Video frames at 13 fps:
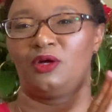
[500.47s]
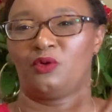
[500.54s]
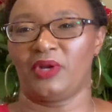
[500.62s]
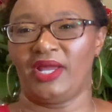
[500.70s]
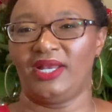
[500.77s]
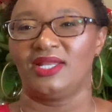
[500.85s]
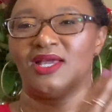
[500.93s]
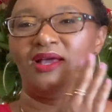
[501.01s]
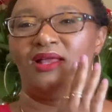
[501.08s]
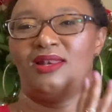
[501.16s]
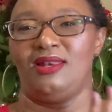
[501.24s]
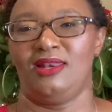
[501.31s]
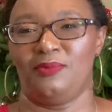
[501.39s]
red
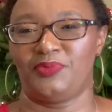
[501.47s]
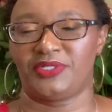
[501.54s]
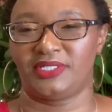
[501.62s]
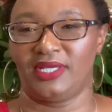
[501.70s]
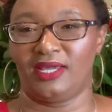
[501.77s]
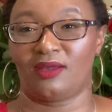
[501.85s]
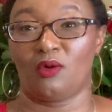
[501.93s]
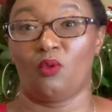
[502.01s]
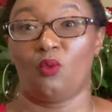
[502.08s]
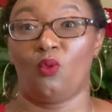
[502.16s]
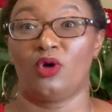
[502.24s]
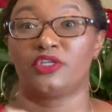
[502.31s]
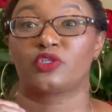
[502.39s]
lipstick
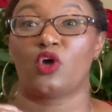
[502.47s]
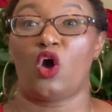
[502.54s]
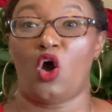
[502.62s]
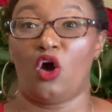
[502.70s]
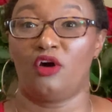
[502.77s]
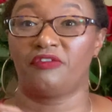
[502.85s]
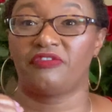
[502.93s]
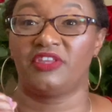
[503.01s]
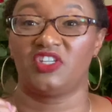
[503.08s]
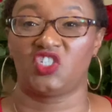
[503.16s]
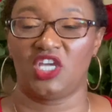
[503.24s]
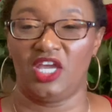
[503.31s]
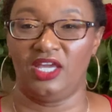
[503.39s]
was off the
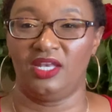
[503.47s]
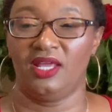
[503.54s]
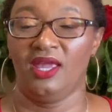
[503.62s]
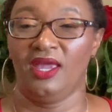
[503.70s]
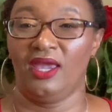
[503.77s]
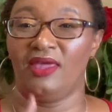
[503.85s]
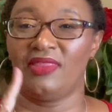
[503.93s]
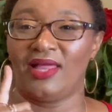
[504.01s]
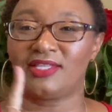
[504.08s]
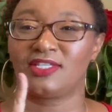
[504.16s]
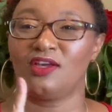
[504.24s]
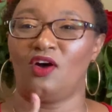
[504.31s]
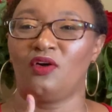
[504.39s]
chain. And that's
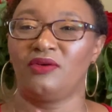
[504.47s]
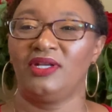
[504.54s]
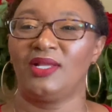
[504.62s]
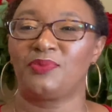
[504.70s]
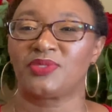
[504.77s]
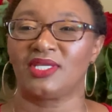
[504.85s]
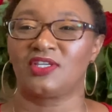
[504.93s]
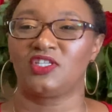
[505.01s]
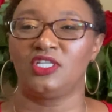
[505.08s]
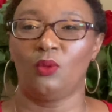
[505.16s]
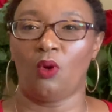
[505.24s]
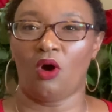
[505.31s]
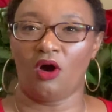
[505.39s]
the only lipstick she
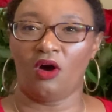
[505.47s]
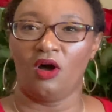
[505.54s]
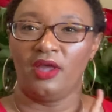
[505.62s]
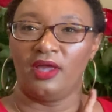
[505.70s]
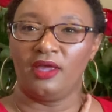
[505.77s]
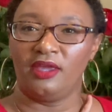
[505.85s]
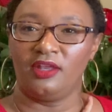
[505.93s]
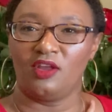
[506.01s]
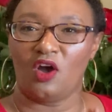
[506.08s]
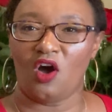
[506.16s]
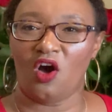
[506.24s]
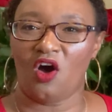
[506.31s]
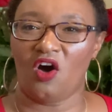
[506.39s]
wore in
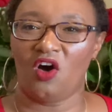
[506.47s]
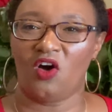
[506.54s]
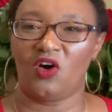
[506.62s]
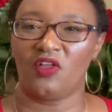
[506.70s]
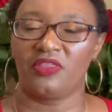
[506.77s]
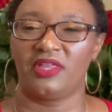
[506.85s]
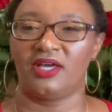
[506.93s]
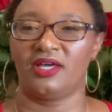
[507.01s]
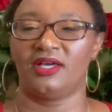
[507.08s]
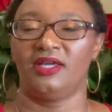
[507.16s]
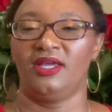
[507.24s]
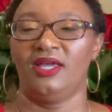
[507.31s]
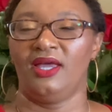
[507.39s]
all the
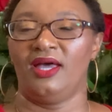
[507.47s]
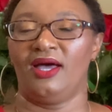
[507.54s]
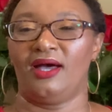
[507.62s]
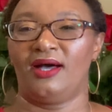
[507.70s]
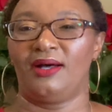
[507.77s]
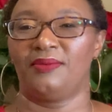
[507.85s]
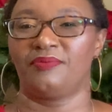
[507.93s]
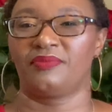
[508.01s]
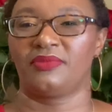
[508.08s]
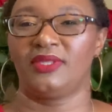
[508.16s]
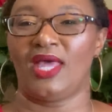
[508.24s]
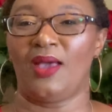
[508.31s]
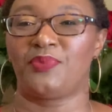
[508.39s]

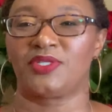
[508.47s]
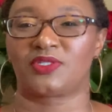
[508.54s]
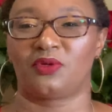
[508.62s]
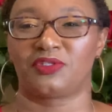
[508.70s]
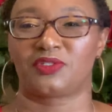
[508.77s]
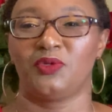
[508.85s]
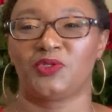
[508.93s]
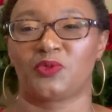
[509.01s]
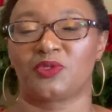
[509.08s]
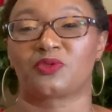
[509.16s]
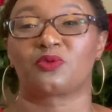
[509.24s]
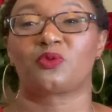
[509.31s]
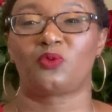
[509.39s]
episodes, which
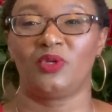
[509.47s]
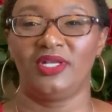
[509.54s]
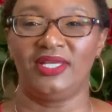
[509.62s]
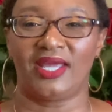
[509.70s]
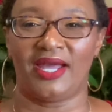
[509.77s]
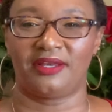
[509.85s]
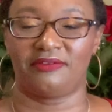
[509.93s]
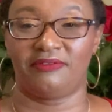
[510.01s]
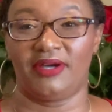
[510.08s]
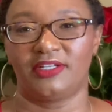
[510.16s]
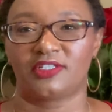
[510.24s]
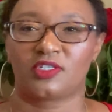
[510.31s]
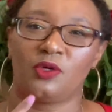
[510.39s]
was really kind of
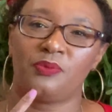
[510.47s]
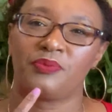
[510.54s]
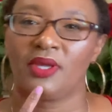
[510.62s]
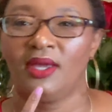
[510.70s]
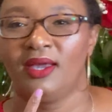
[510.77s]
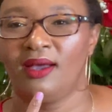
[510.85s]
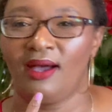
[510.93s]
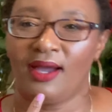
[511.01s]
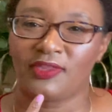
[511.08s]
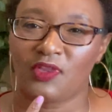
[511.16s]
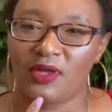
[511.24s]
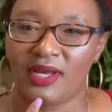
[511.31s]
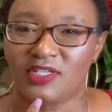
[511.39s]
fun. So I
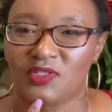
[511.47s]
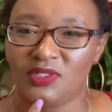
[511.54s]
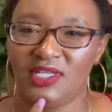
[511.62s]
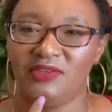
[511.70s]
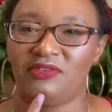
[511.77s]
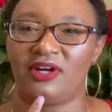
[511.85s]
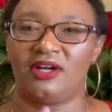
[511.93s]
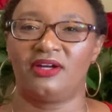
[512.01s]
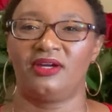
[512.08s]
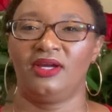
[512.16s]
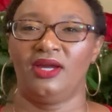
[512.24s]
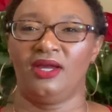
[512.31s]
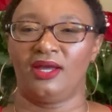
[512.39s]
thought I should give her
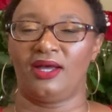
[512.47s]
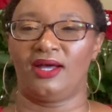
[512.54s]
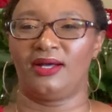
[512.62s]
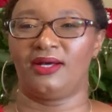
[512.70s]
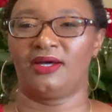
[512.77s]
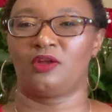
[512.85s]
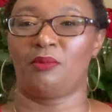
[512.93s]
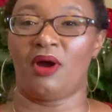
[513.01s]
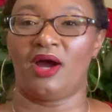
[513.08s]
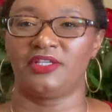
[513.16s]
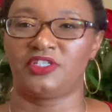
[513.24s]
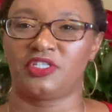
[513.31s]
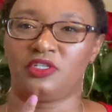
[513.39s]
an
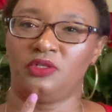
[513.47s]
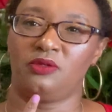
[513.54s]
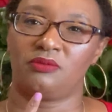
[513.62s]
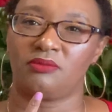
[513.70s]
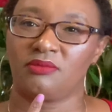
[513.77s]
homage to